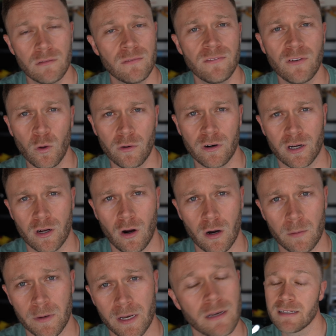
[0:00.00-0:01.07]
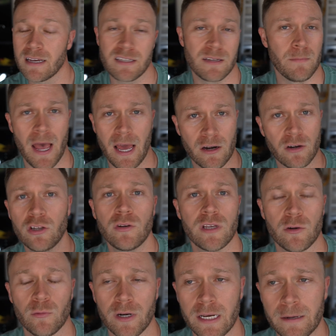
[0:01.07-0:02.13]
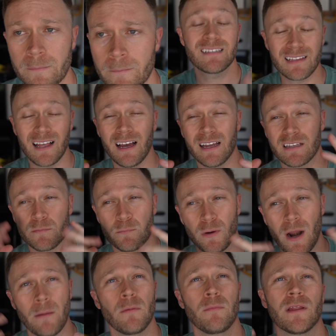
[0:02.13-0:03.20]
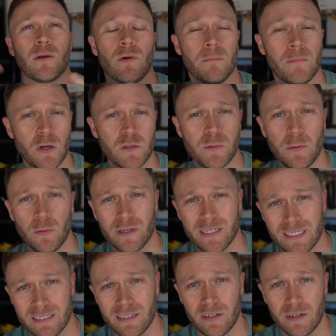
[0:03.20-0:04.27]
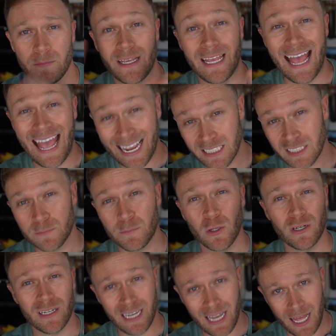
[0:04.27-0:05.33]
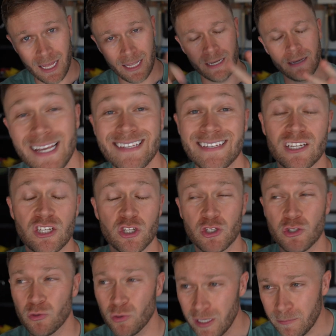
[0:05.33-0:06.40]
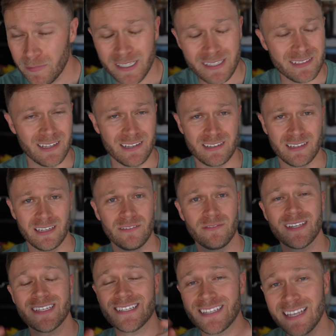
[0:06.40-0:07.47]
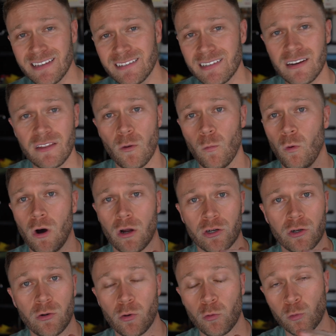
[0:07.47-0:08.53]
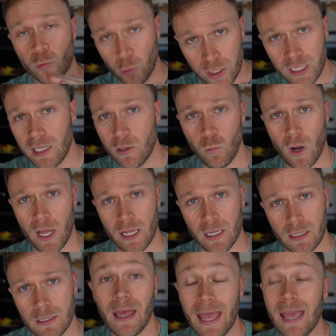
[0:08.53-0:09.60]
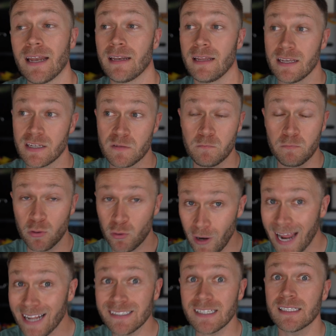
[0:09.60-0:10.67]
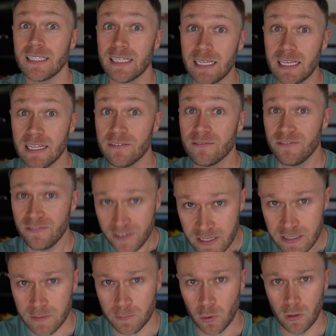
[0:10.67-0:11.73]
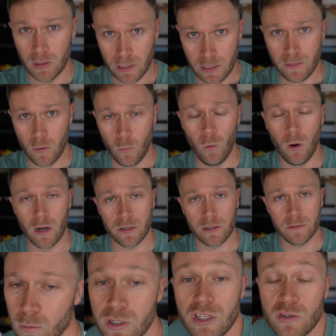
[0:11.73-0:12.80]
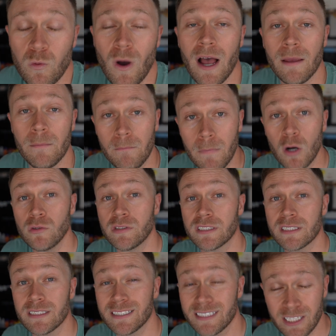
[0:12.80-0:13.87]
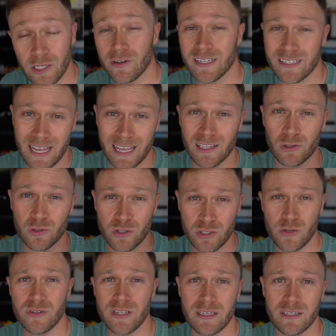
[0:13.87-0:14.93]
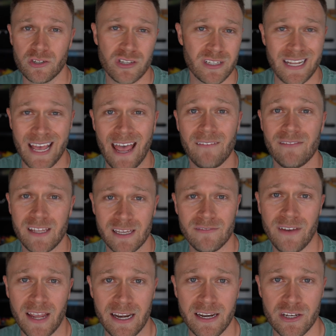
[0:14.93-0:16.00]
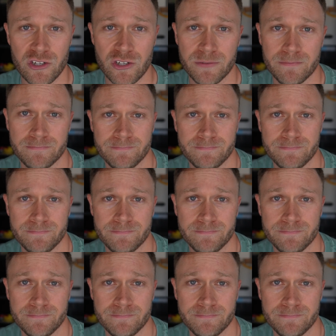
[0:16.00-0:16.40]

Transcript: Fluorocarbon, doesn't matter, you can read. This line is probably what most people consider to be expert line. It's extremely sensitive, sinks into the water really well, and is practically invisible in the water, which is why most serious anglers use it, just to have the advantage. The